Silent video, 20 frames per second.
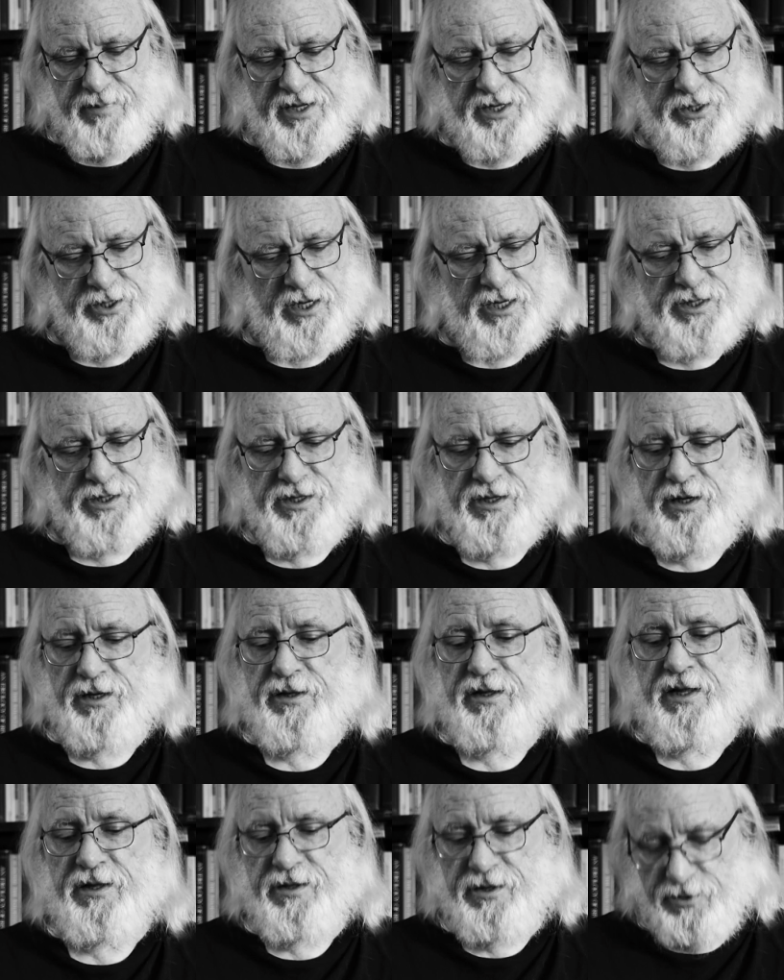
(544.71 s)
B. Johnson,
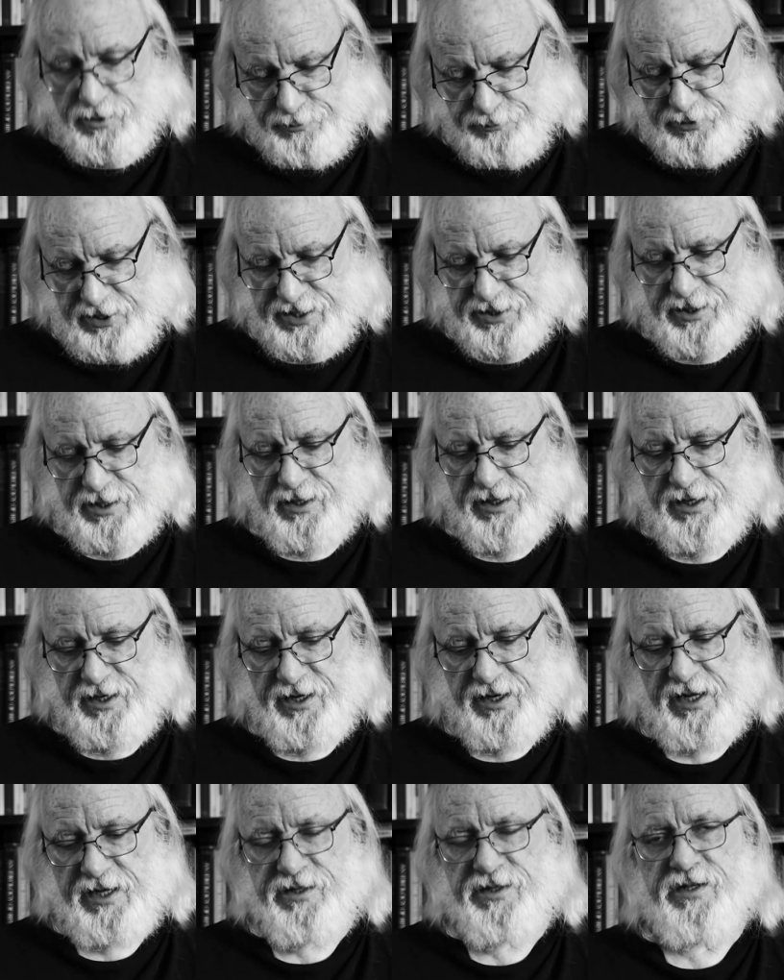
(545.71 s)
and then the new president
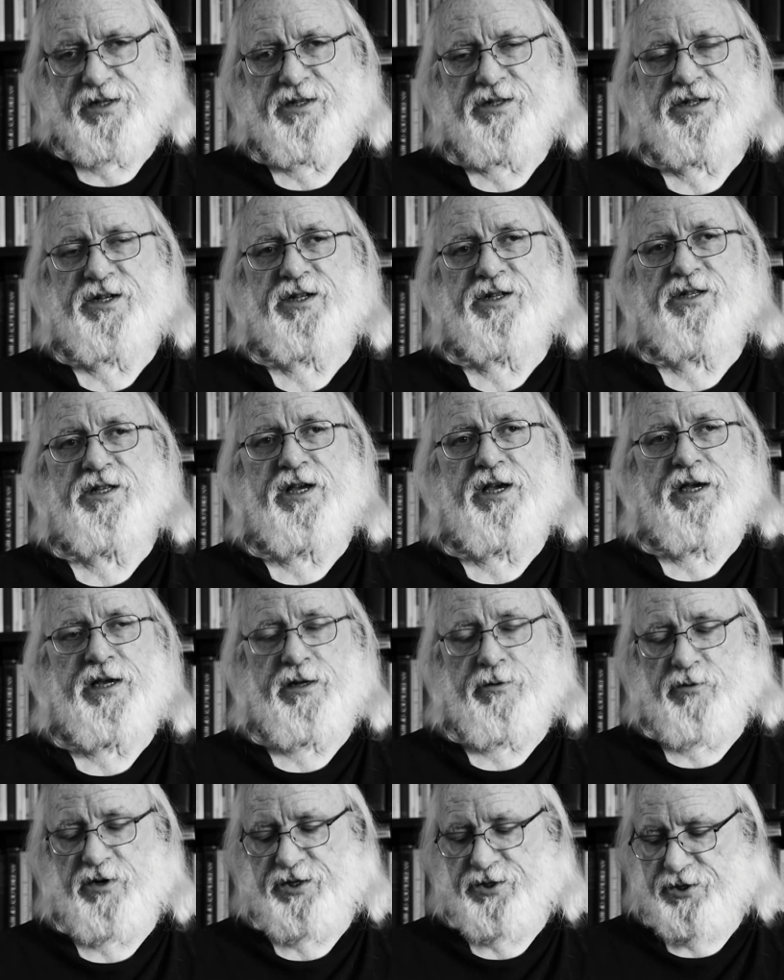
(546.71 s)
in
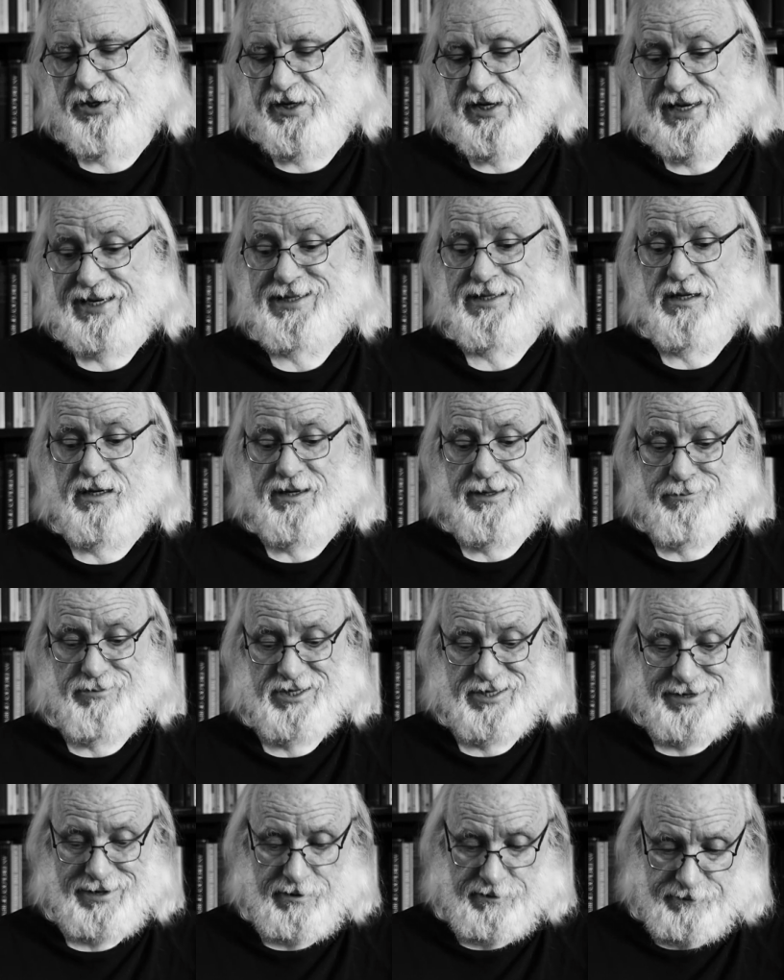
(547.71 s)
1968, Richard Nixon
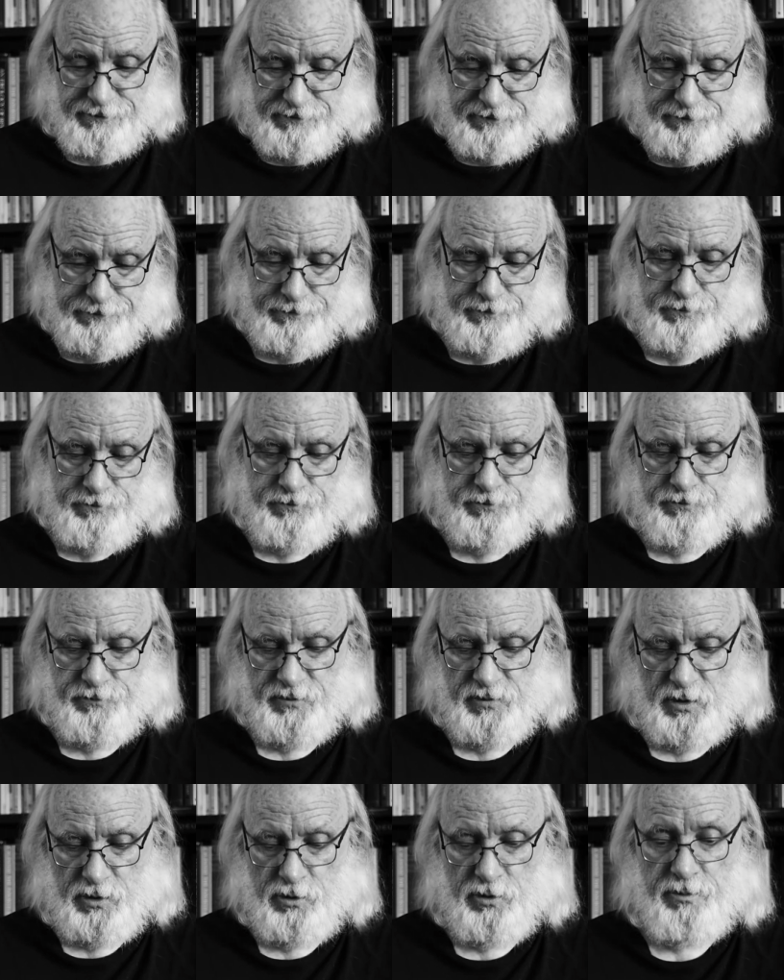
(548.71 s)
himself,
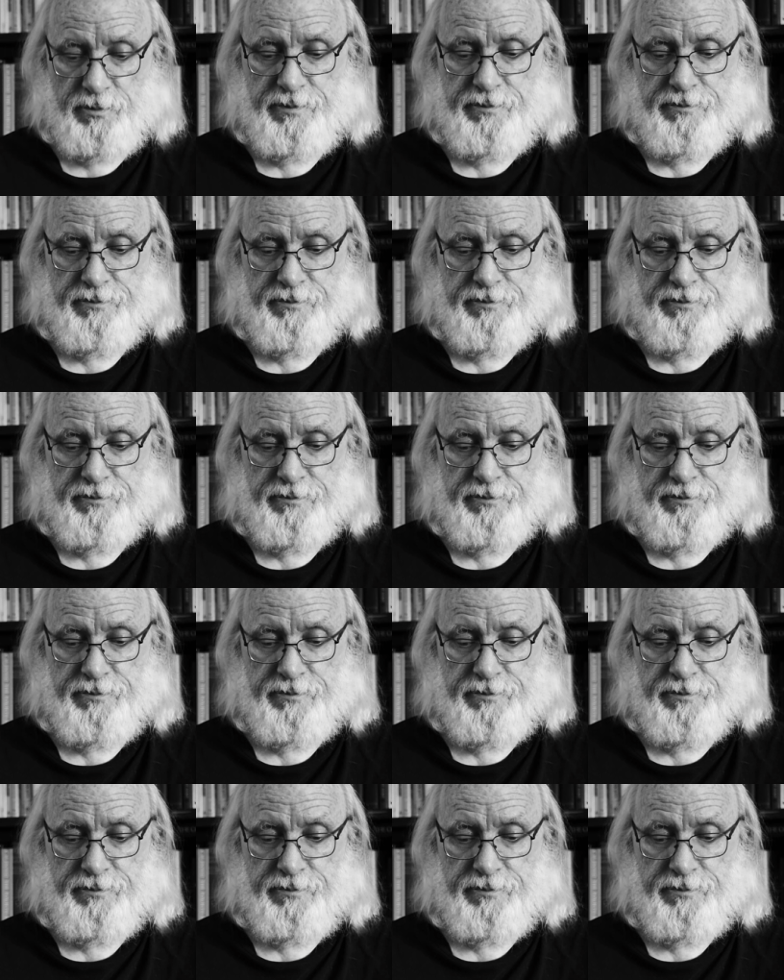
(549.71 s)
who